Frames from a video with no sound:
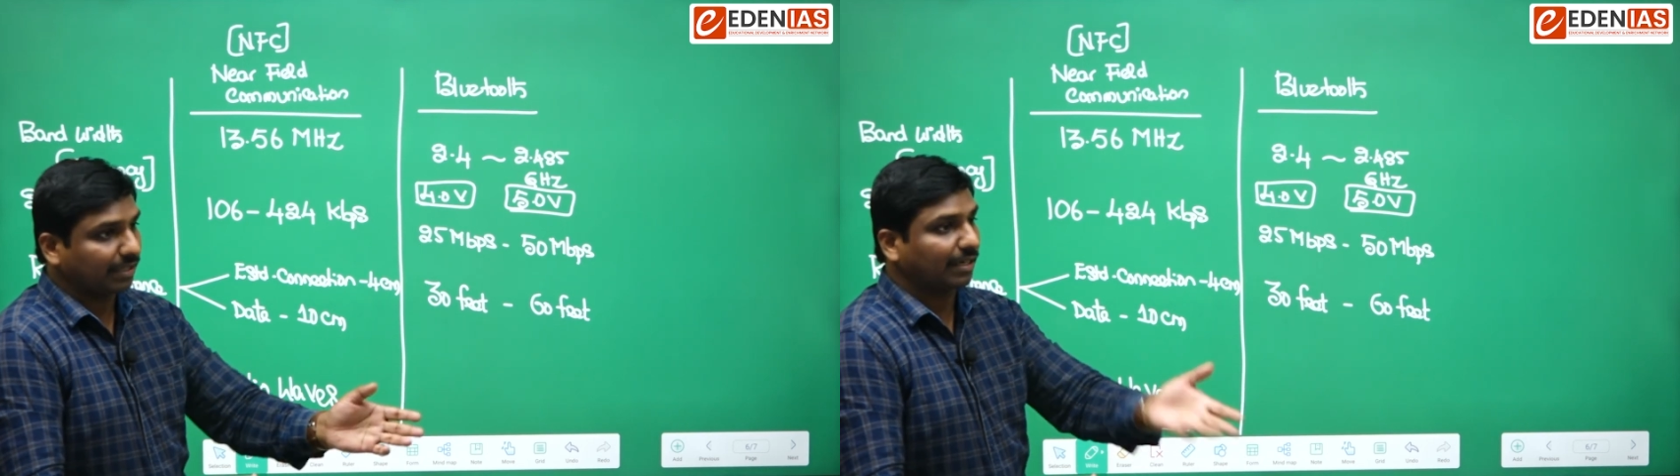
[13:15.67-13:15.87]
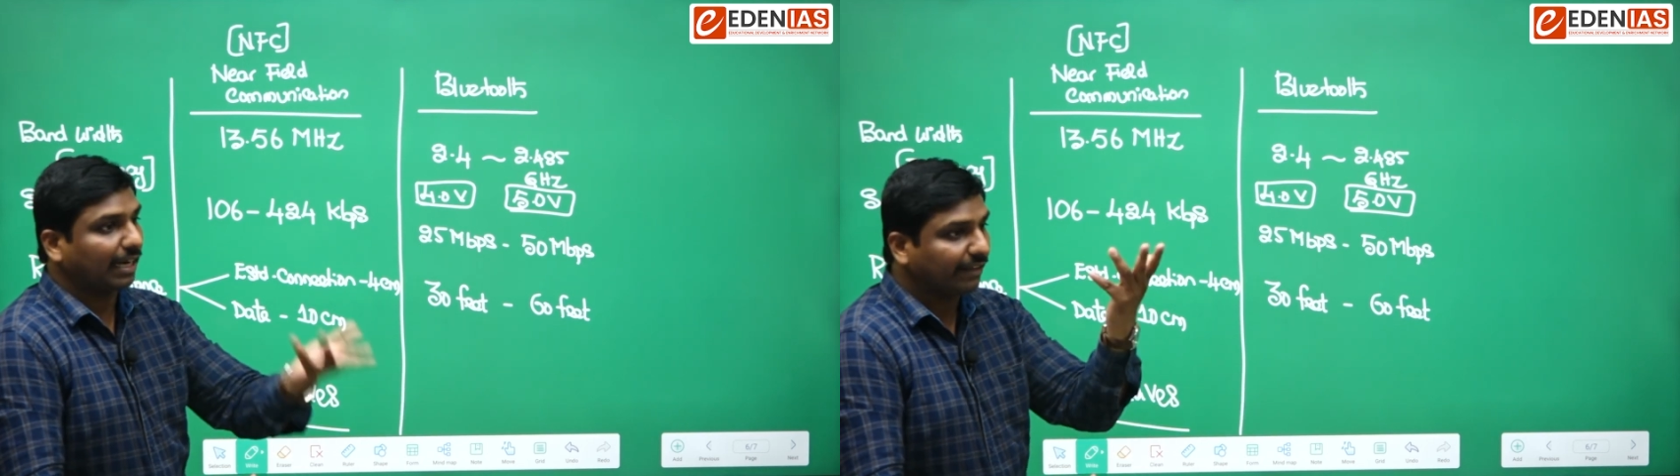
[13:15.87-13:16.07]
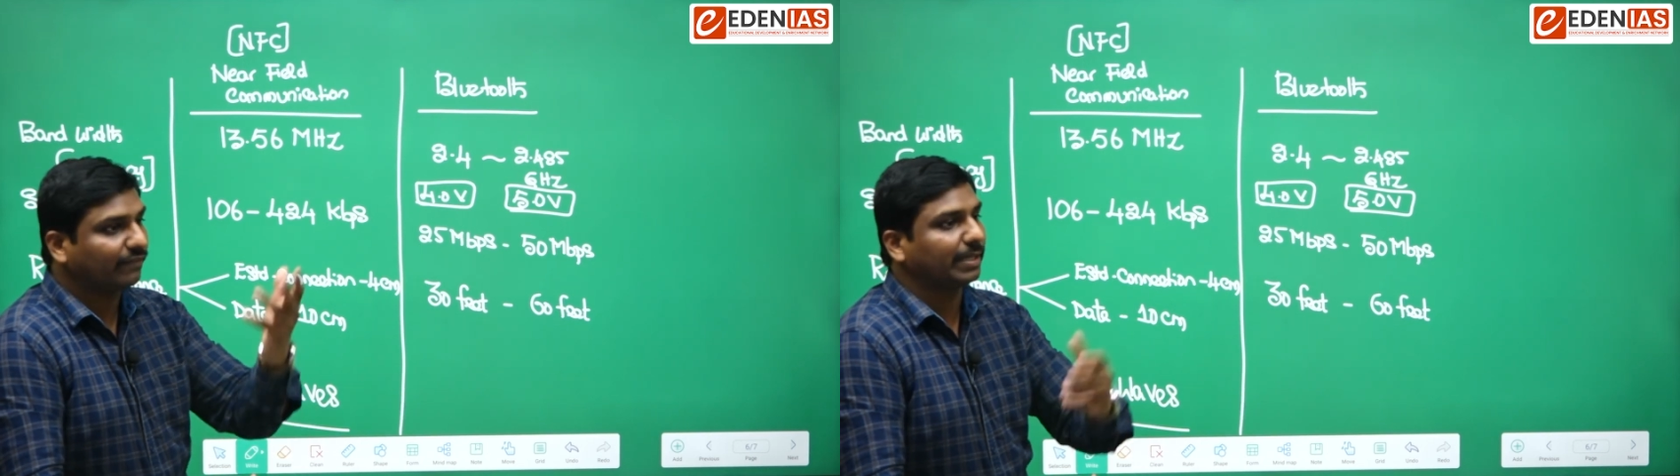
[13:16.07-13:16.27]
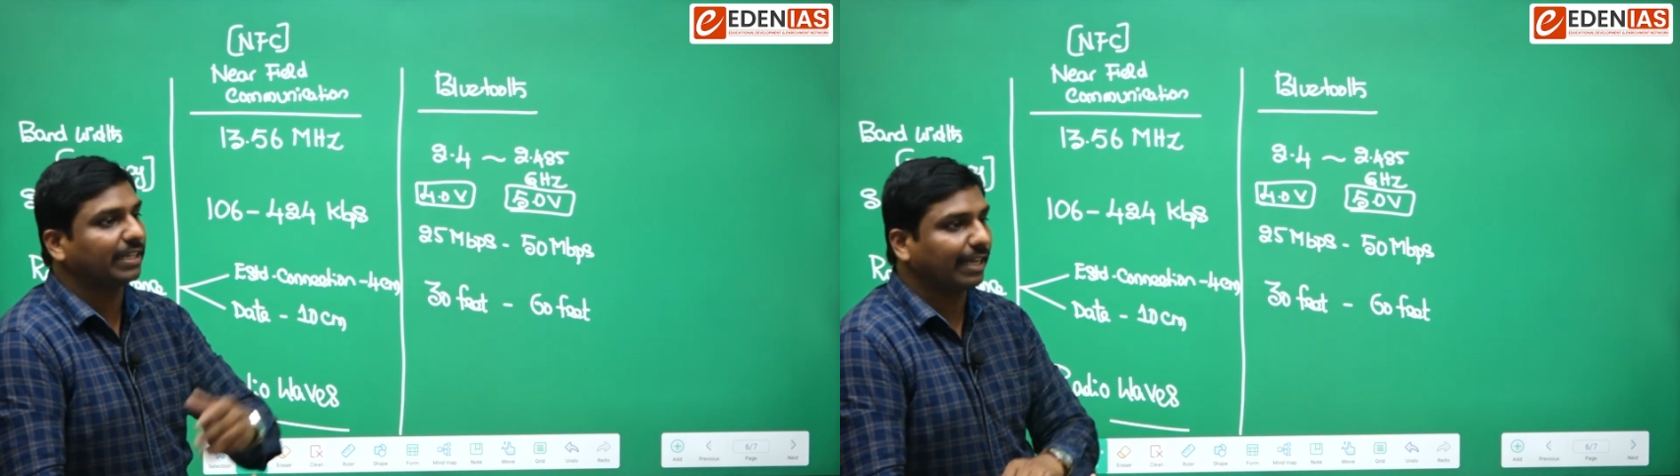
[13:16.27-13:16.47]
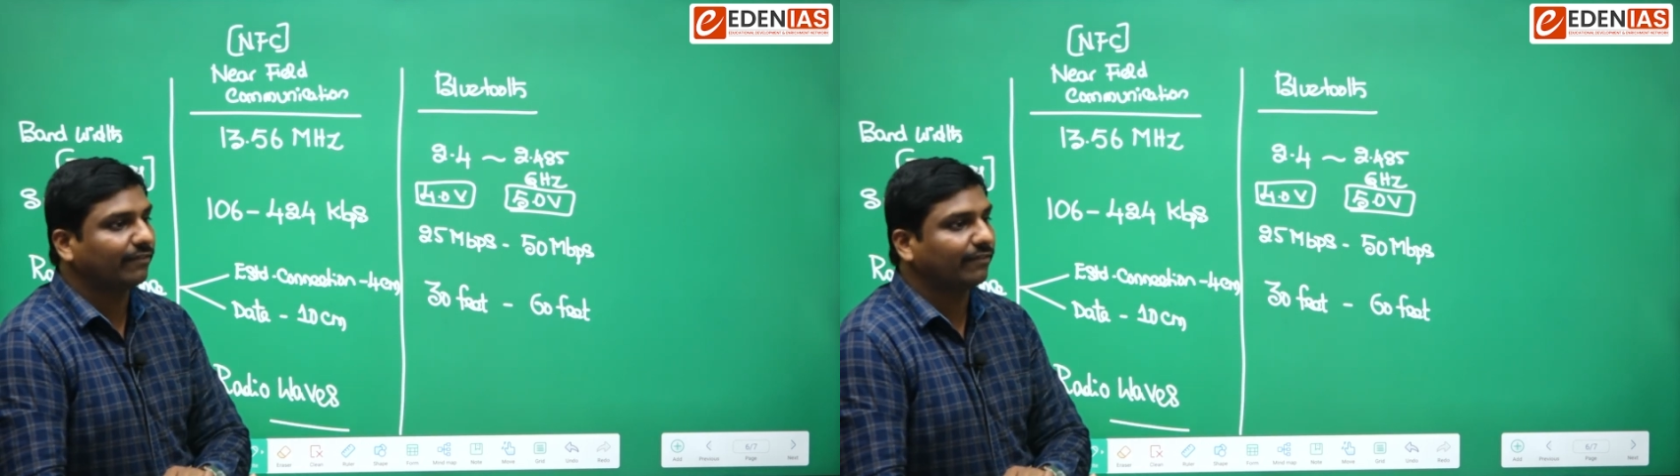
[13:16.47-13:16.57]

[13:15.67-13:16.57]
i5